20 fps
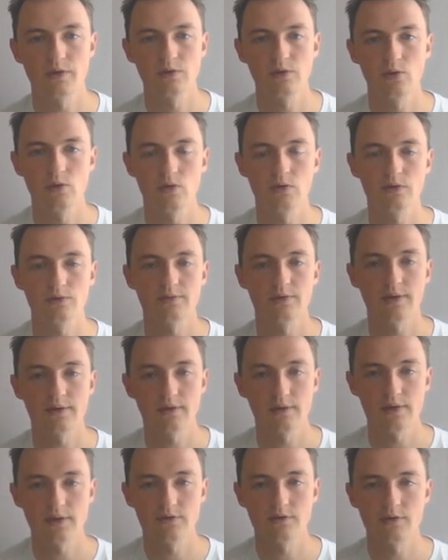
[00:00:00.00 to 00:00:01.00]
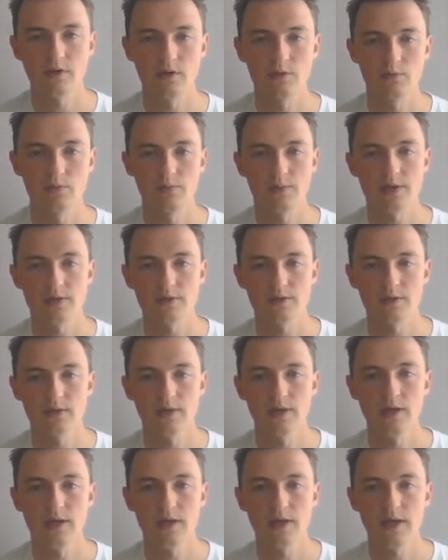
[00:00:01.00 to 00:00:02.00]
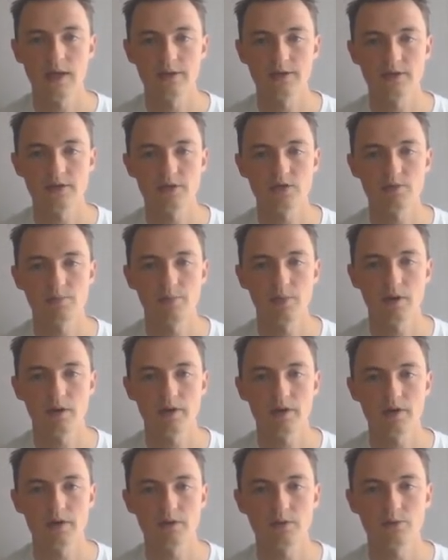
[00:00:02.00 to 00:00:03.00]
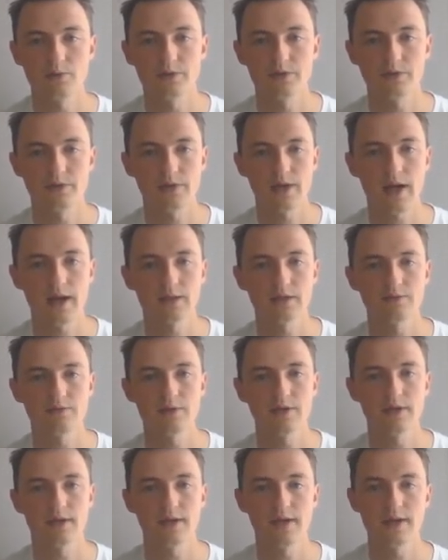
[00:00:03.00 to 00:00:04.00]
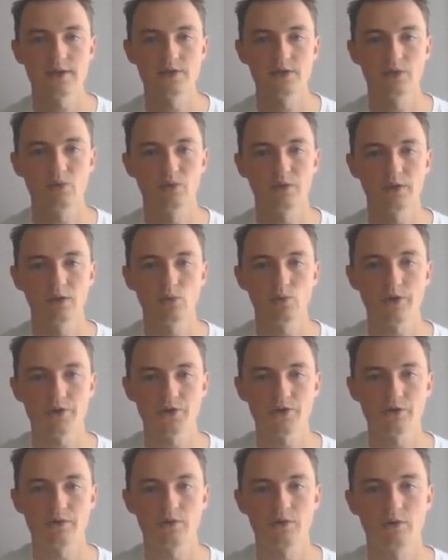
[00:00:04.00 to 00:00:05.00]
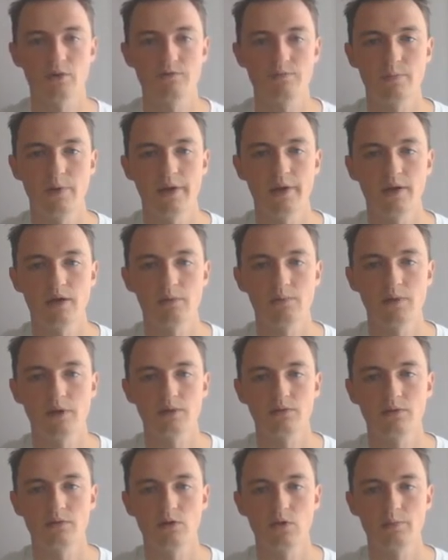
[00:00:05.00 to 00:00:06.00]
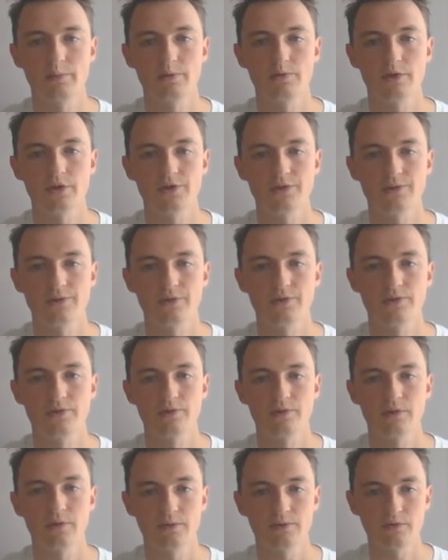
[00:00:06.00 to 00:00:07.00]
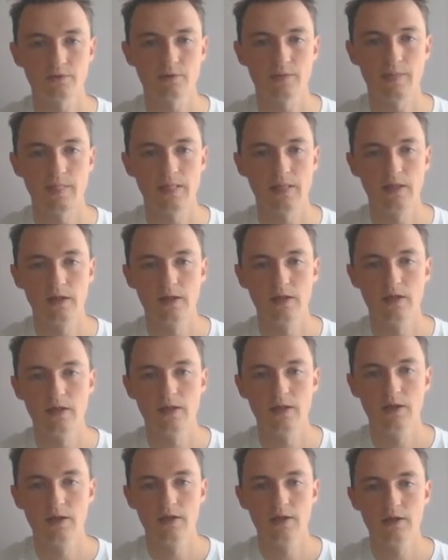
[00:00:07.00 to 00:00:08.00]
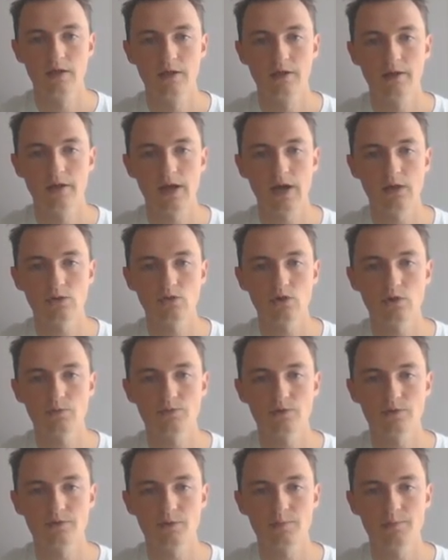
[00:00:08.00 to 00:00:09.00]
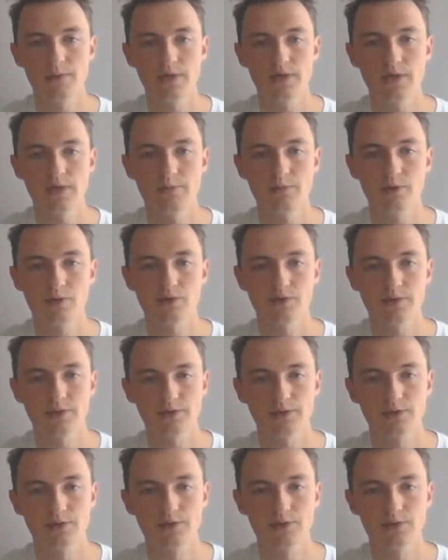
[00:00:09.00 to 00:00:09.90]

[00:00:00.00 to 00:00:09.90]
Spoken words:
to cultivate the installable base, as it is a party which is actively engaging with the question of bringing about computational alternatives. The outcomes of the PD process